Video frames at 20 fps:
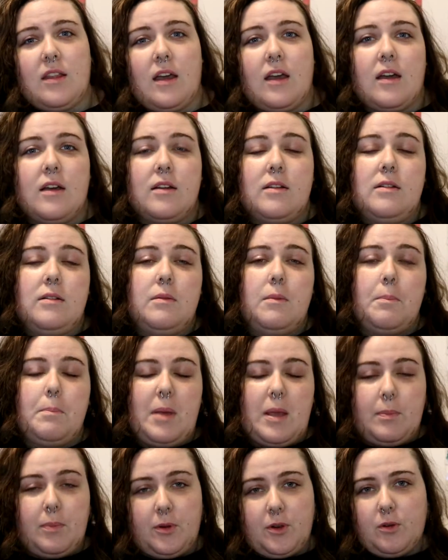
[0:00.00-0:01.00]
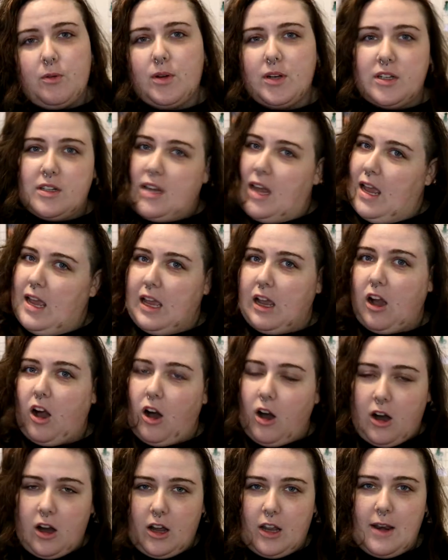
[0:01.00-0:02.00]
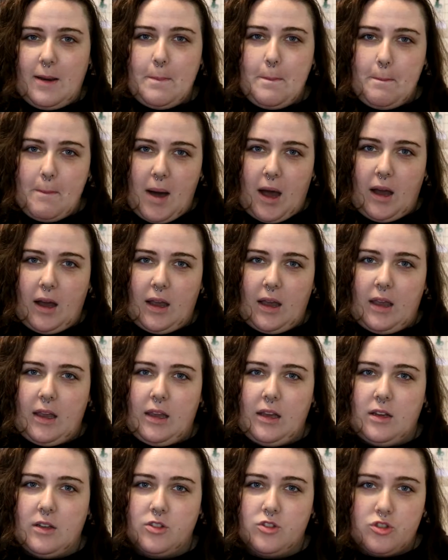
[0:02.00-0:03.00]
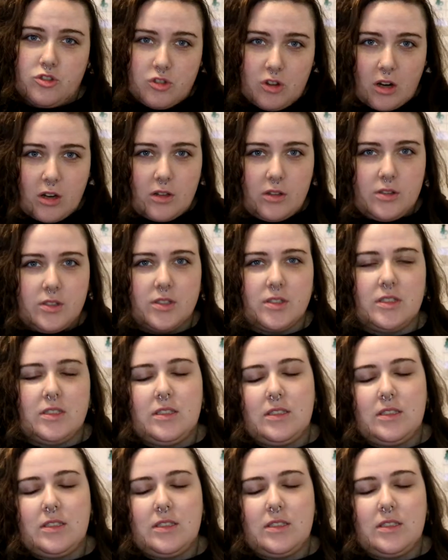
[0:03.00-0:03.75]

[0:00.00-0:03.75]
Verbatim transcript: that people don't want to take on my struggles.